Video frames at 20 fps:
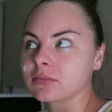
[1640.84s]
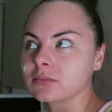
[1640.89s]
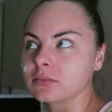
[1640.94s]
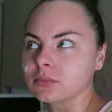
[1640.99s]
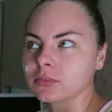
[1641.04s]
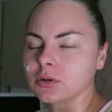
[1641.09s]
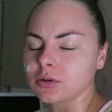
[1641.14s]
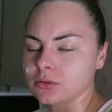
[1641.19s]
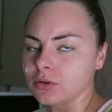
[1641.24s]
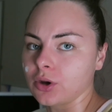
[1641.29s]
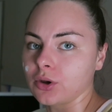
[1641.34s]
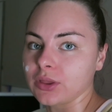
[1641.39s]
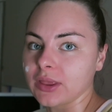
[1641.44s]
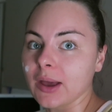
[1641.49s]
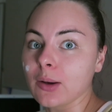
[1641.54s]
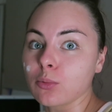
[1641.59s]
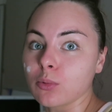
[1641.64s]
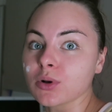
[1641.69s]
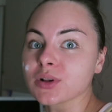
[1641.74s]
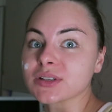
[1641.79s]
No,
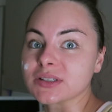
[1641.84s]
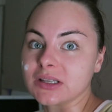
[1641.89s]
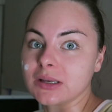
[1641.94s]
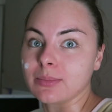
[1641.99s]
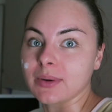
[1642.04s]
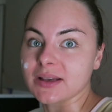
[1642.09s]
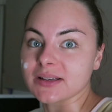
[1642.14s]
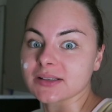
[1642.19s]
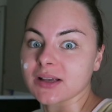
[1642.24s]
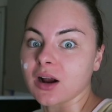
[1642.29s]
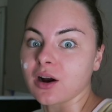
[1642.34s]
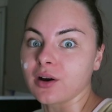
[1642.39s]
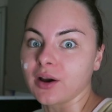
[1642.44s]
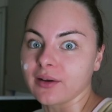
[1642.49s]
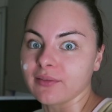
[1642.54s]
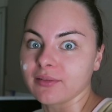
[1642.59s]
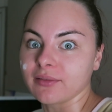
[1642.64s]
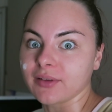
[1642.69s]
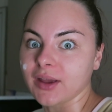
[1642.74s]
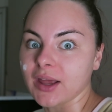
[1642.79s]
that was the best curry
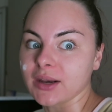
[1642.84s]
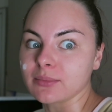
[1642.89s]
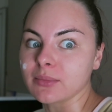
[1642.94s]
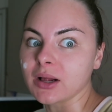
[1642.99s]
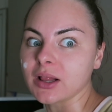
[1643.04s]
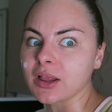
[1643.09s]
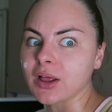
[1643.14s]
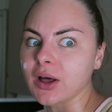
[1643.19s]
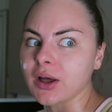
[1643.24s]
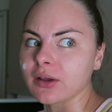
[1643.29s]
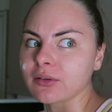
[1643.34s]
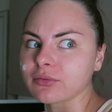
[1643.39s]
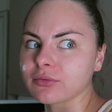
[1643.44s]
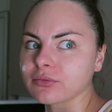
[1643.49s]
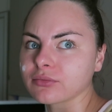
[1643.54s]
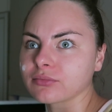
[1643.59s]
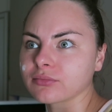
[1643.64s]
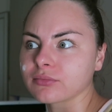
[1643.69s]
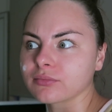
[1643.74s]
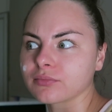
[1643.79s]
I've ever had in my life.
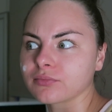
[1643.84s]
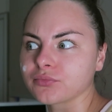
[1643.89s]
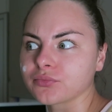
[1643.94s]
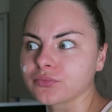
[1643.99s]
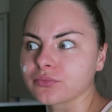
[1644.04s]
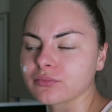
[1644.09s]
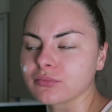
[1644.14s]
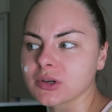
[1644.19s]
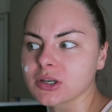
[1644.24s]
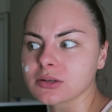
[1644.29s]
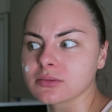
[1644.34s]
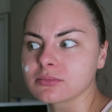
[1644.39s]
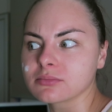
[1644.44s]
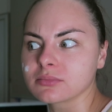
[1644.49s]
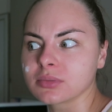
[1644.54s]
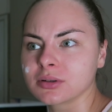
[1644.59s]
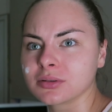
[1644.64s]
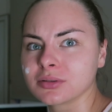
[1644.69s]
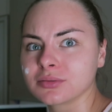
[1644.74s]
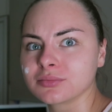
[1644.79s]

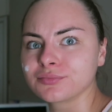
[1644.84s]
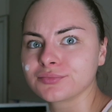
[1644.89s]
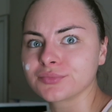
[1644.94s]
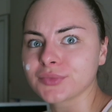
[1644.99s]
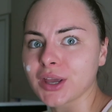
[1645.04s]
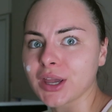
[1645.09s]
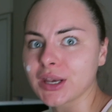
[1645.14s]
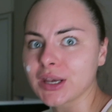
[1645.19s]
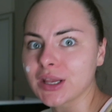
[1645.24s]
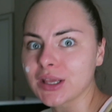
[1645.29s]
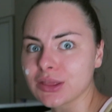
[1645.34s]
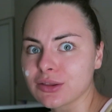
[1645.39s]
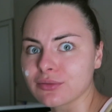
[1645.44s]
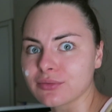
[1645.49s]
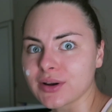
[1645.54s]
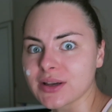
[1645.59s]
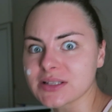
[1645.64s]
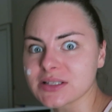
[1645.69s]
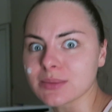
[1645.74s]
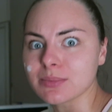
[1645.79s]
Mum, I need the
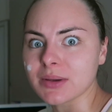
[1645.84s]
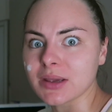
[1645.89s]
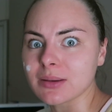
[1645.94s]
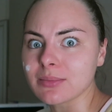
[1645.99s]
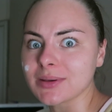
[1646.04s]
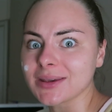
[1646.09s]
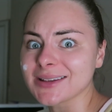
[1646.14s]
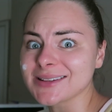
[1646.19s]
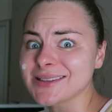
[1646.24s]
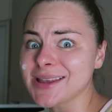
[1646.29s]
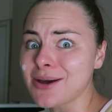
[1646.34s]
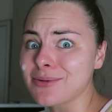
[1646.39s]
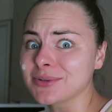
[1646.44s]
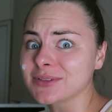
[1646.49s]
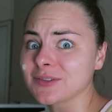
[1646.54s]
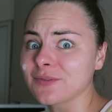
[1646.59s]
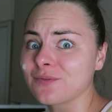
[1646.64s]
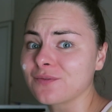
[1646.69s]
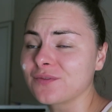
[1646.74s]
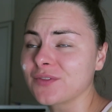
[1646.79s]
recipe because that
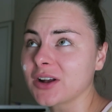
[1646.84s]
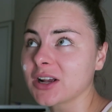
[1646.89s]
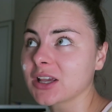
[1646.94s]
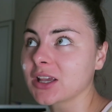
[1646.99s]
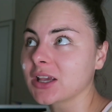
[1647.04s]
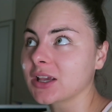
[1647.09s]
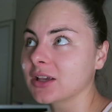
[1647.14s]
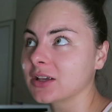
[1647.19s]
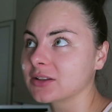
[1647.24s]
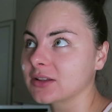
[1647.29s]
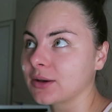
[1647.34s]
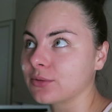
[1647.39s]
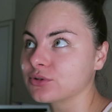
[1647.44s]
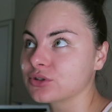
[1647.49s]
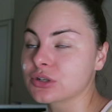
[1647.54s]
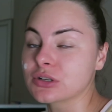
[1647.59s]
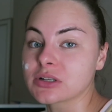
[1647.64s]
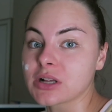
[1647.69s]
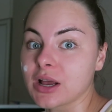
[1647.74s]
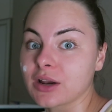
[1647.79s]
was fucking, that was
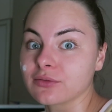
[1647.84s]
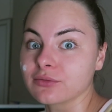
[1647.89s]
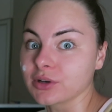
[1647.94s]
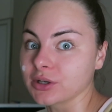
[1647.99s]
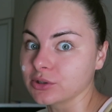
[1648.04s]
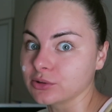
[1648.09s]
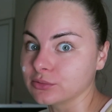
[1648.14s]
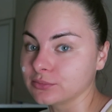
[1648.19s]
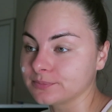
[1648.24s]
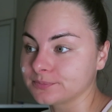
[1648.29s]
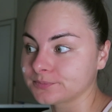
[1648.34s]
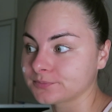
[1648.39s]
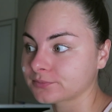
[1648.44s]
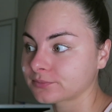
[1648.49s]
just unreal.